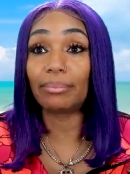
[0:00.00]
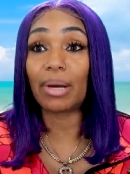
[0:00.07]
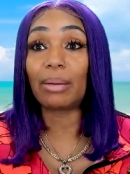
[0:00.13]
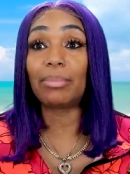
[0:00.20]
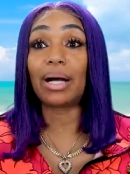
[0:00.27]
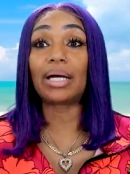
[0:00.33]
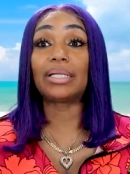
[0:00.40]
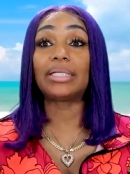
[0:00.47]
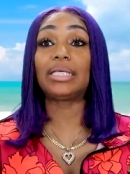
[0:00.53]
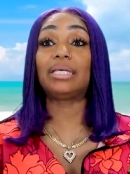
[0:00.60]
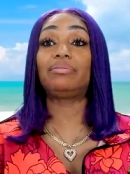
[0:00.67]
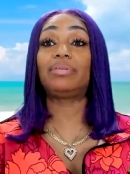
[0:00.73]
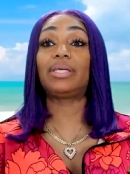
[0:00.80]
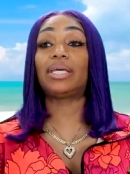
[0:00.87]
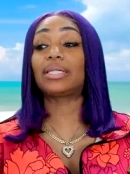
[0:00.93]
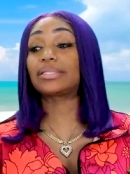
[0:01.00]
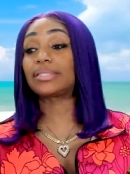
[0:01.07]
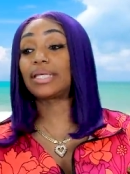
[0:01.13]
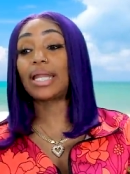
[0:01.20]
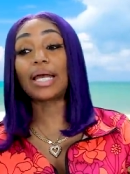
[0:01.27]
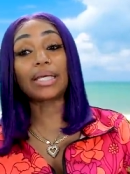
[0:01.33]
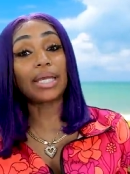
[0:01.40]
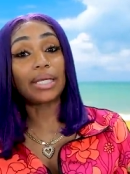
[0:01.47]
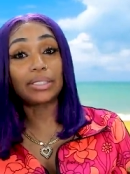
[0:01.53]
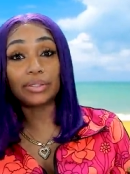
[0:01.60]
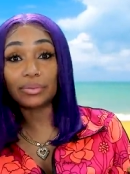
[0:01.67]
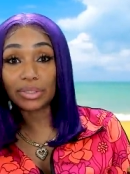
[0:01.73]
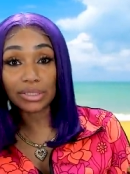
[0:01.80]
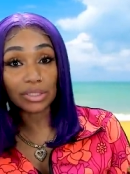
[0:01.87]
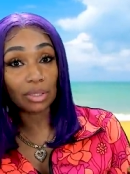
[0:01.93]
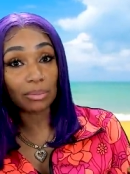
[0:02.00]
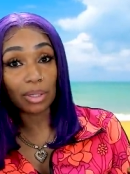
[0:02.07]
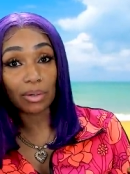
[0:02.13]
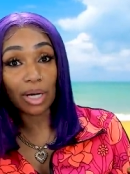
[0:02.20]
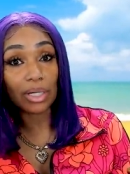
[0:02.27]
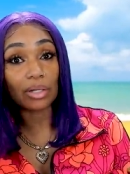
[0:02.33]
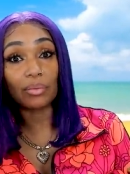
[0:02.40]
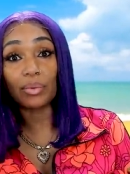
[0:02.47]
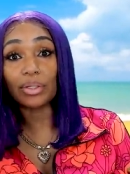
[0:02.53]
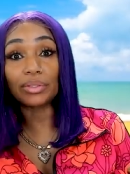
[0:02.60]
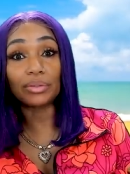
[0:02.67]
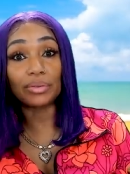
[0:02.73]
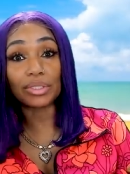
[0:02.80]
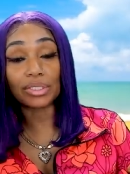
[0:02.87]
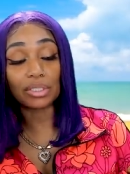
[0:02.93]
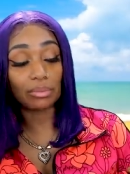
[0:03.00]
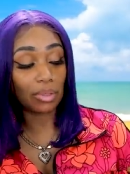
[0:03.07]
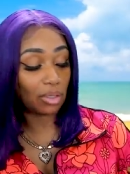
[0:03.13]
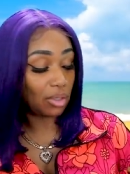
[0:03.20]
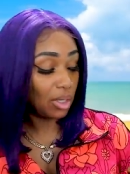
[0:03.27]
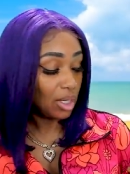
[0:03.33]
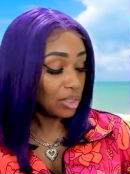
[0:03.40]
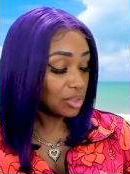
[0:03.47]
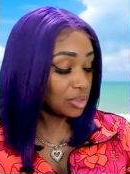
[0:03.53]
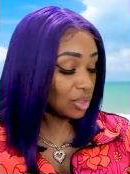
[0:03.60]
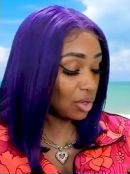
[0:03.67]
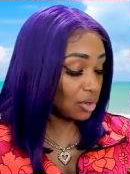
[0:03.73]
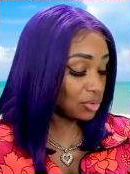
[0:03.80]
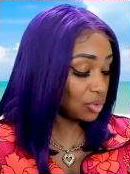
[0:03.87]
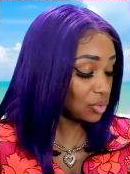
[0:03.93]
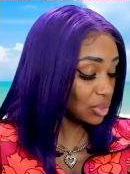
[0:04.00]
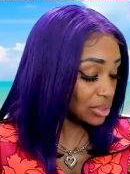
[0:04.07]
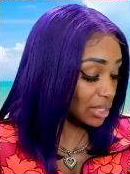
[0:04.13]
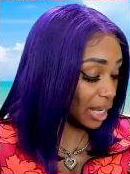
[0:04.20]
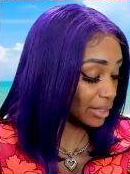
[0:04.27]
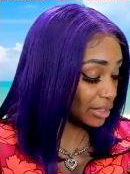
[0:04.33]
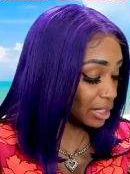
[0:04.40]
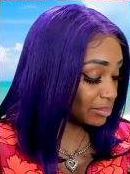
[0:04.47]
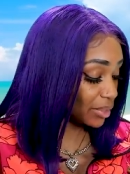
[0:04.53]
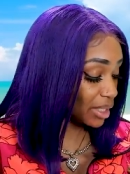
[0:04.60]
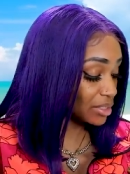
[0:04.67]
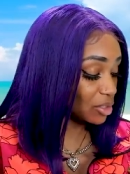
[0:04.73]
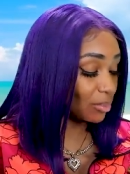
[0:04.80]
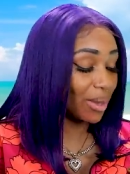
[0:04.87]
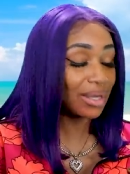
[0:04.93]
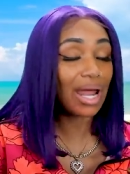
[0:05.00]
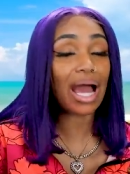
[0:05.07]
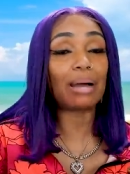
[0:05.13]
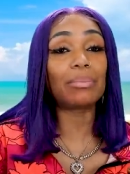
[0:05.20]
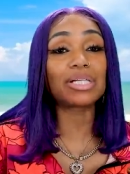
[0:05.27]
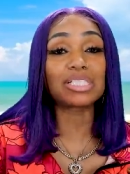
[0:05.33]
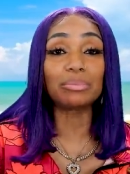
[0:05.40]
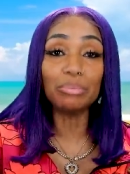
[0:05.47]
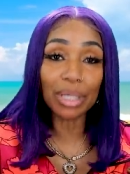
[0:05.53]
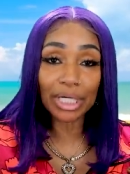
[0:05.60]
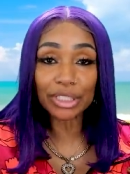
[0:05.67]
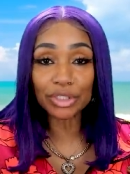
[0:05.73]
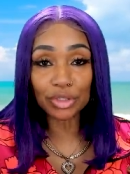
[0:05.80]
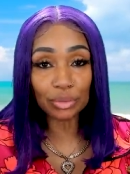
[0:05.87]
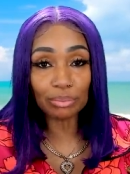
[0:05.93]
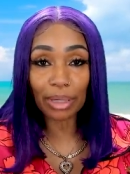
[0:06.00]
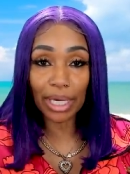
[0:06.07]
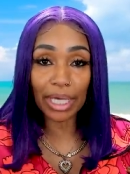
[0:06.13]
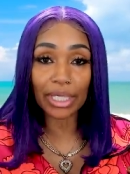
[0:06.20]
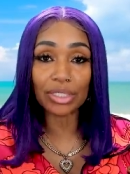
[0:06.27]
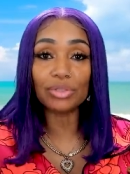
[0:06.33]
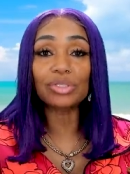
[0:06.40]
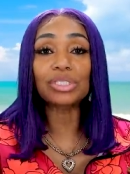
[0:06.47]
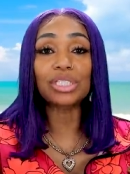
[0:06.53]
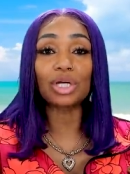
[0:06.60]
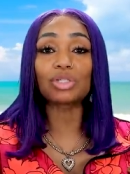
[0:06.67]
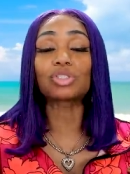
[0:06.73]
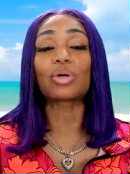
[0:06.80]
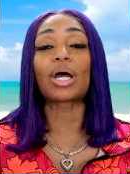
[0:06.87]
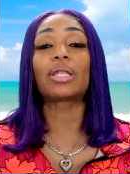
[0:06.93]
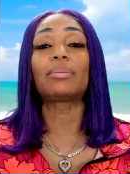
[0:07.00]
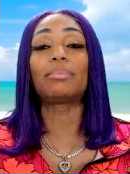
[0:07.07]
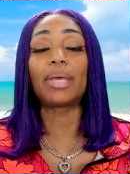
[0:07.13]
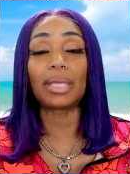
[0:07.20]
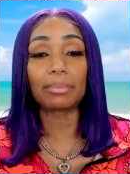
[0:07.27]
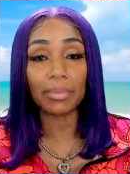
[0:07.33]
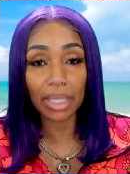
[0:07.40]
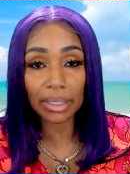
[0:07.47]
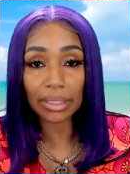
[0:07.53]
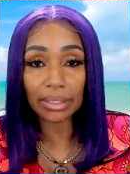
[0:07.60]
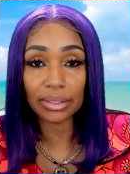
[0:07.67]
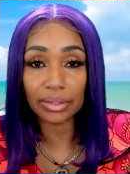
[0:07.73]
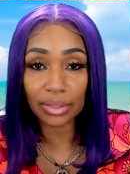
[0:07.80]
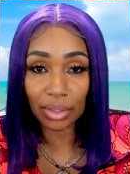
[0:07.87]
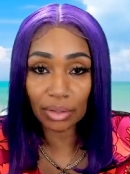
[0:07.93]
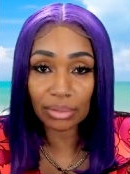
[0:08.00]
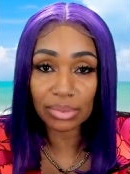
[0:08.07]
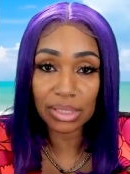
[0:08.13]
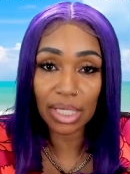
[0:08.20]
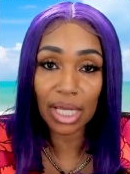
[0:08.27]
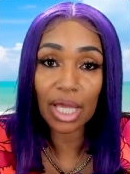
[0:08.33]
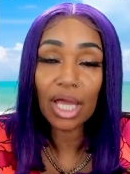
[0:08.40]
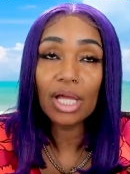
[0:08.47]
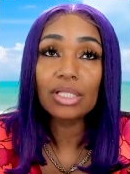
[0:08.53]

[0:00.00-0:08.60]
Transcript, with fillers: My body give in and said, I can't do this no more. I don't want to do this no more. So you just got to keep it. It don't matter how much money you make, you still try to make money. You know what I'm saying?